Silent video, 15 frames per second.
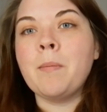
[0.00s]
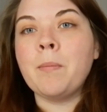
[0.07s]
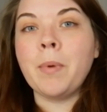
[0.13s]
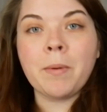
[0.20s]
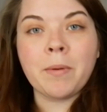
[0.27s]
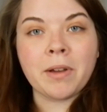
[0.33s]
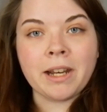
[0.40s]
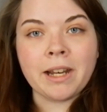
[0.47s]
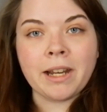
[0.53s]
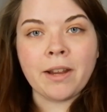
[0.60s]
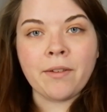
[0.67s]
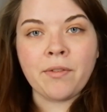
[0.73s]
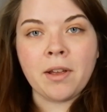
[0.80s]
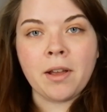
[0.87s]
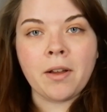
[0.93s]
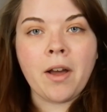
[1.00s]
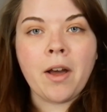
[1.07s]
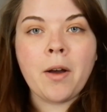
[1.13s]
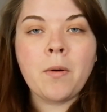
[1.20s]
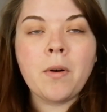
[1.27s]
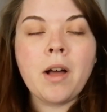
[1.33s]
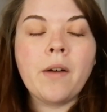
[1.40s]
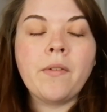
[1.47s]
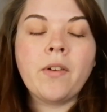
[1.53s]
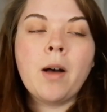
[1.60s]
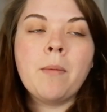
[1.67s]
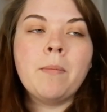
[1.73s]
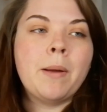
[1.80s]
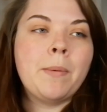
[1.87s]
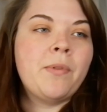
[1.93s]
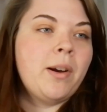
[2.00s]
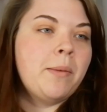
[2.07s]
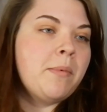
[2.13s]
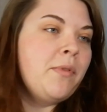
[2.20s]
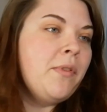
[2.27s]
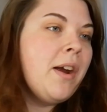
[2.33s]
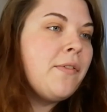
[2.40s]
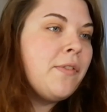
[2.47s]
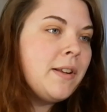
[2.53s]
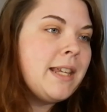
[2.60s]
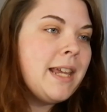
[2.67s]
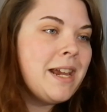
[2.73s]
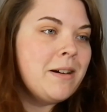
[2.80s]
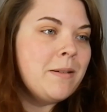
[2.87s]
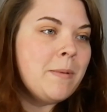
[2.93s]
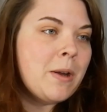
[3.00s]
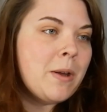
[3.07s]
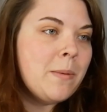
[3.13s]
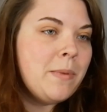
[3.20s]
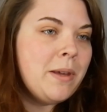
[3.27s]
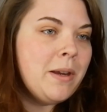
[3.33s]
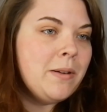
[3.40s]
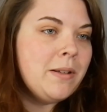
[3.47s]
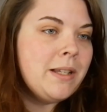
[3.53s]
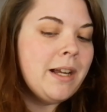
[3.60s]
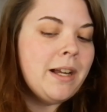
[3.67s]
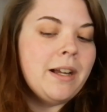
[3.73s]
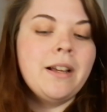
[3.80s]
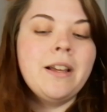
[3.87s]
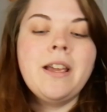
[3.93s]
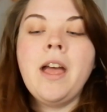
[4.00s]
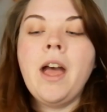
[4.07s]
but we're going to give it a go. I've got my frame of reference here on my computer,